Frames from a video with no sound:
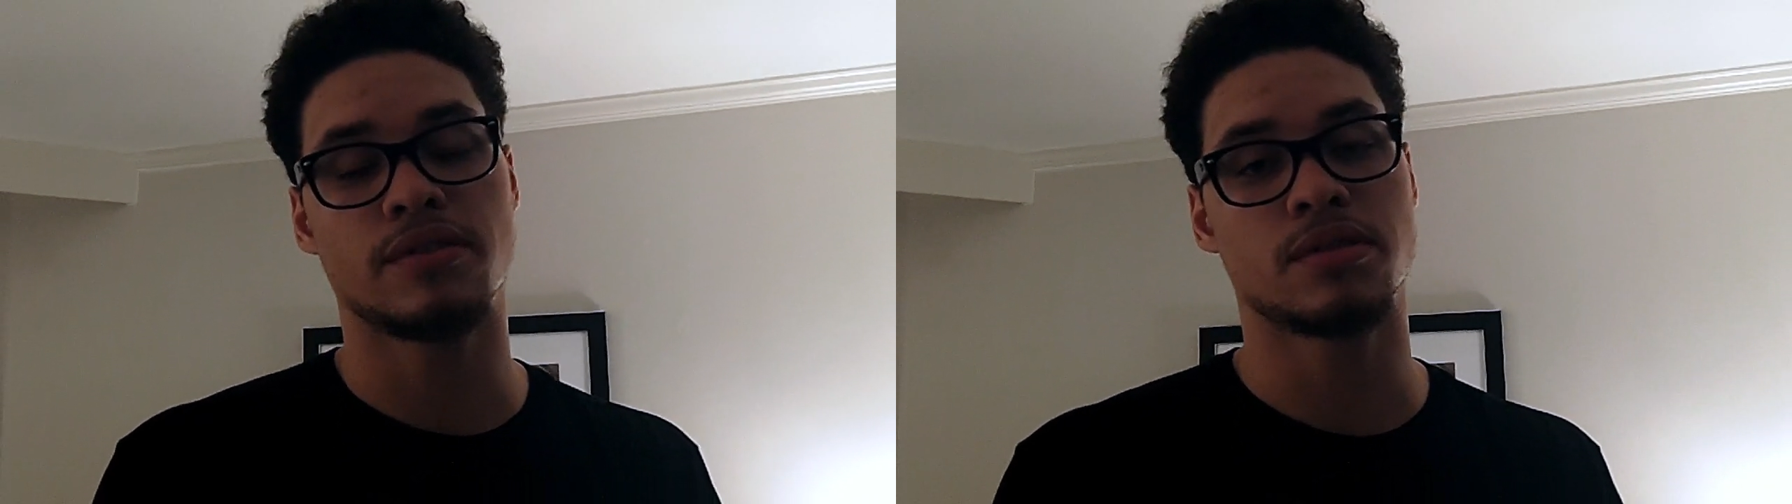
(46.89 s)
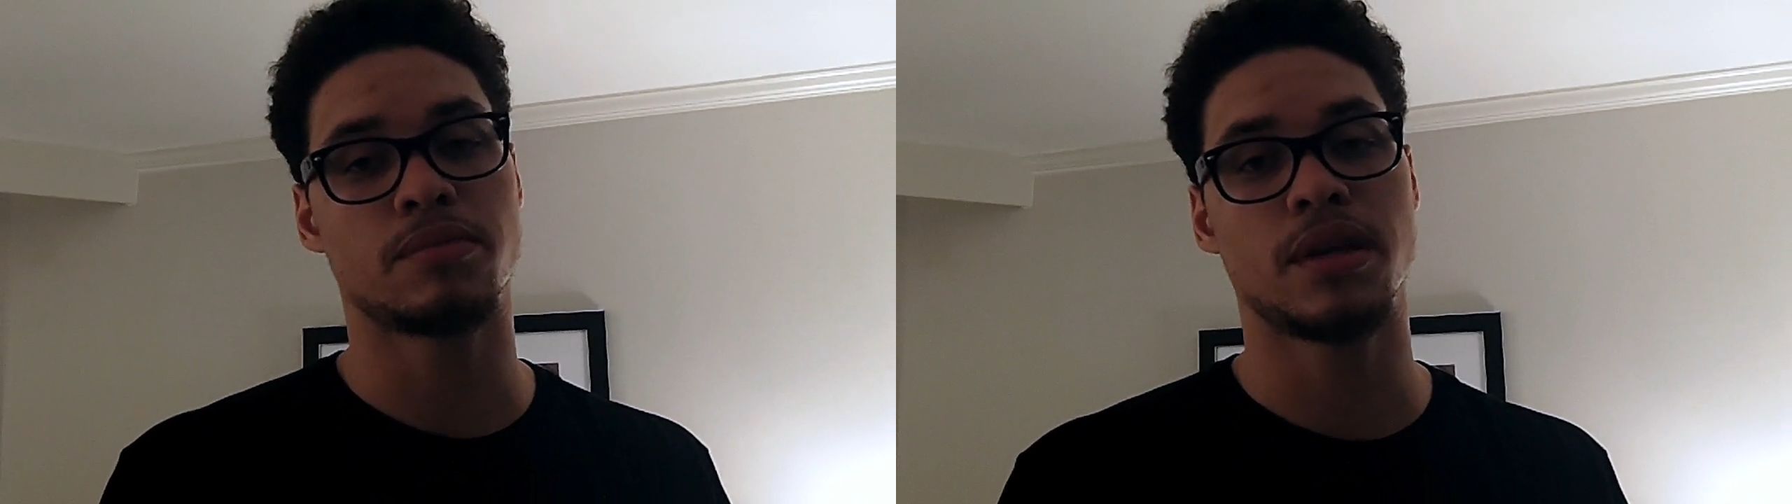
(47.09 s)

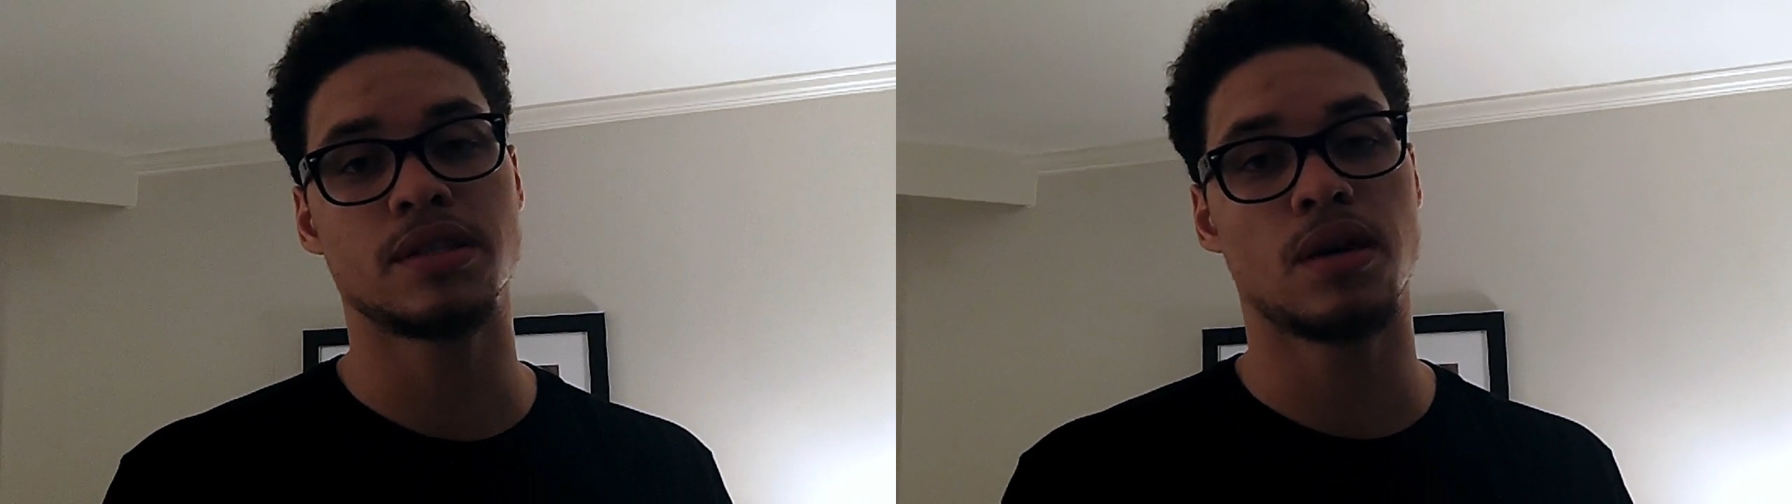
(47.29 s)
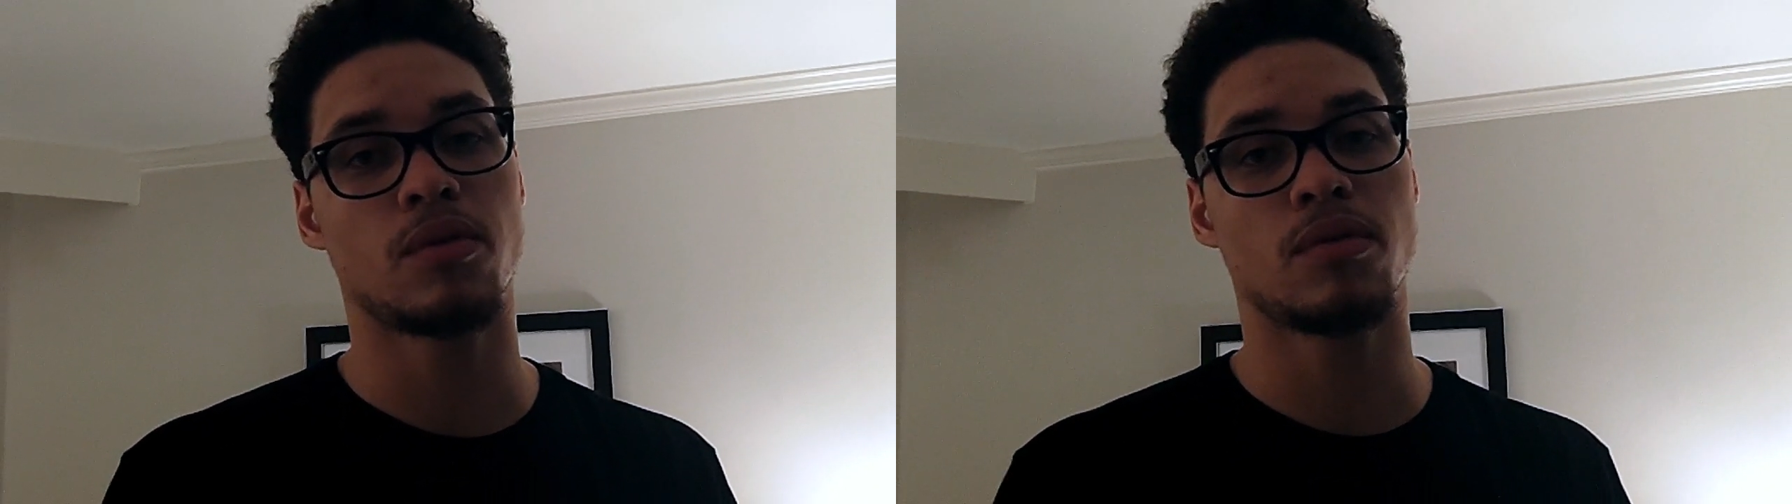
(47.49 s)
have some
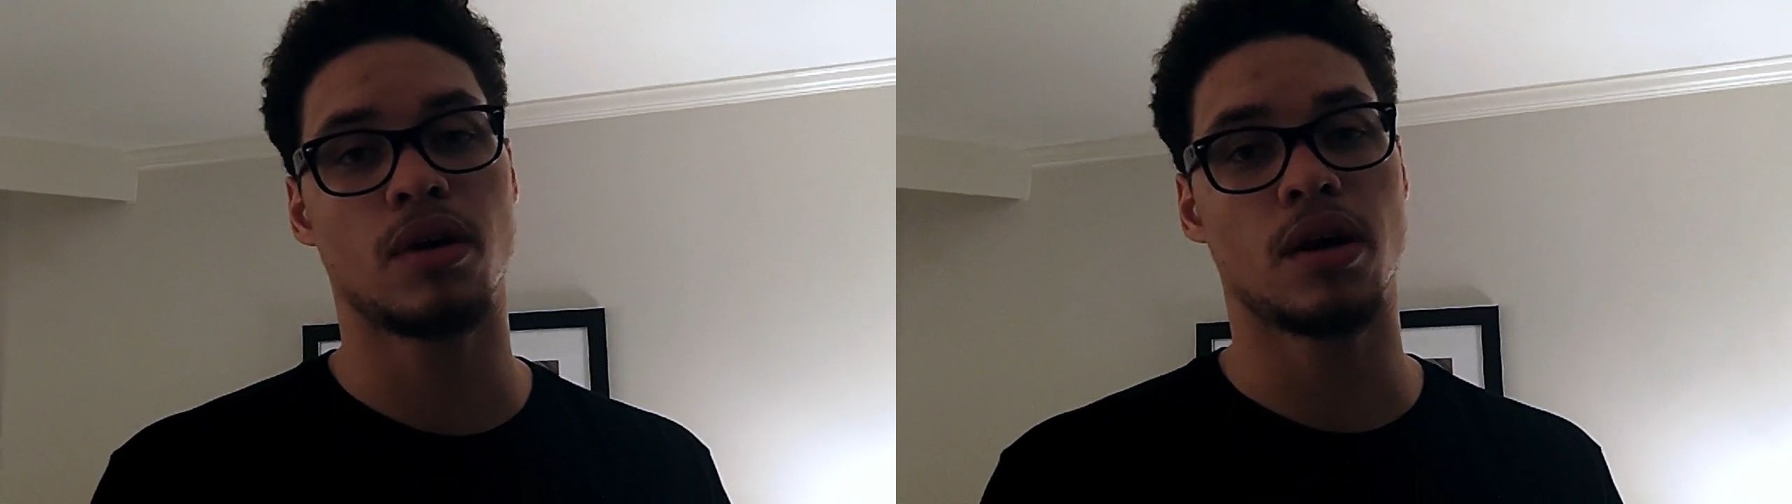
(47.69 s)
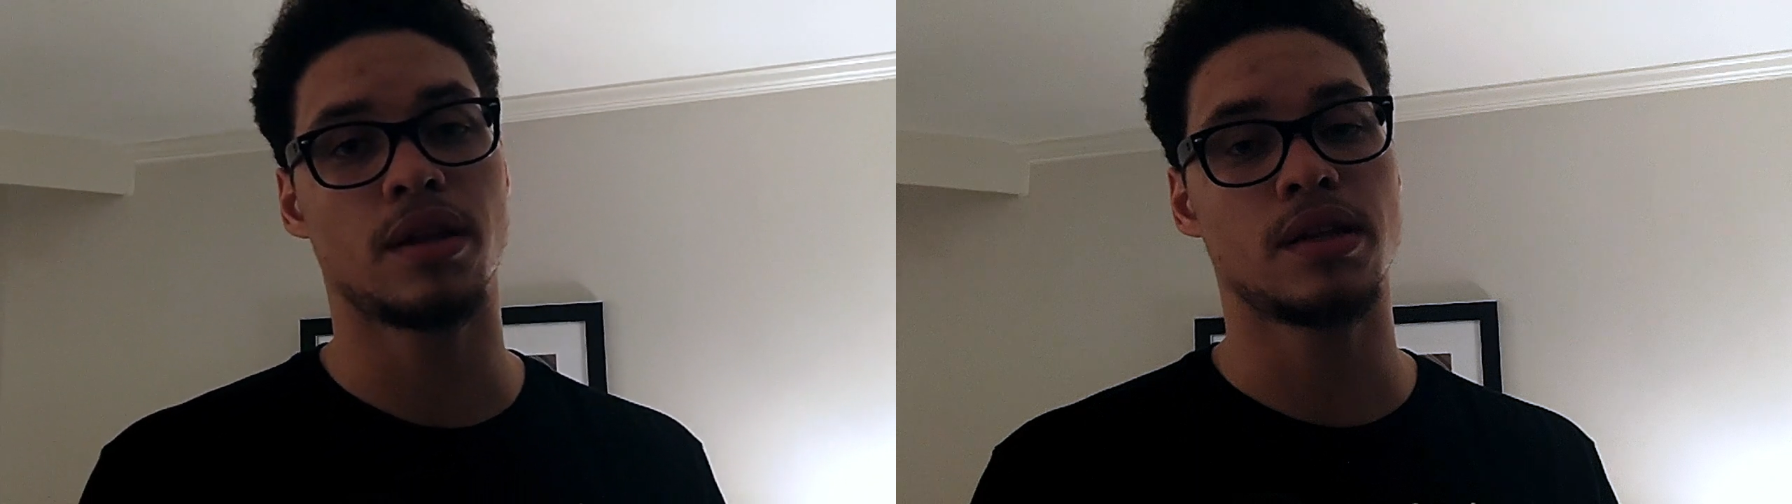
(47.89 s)
bigs that uh,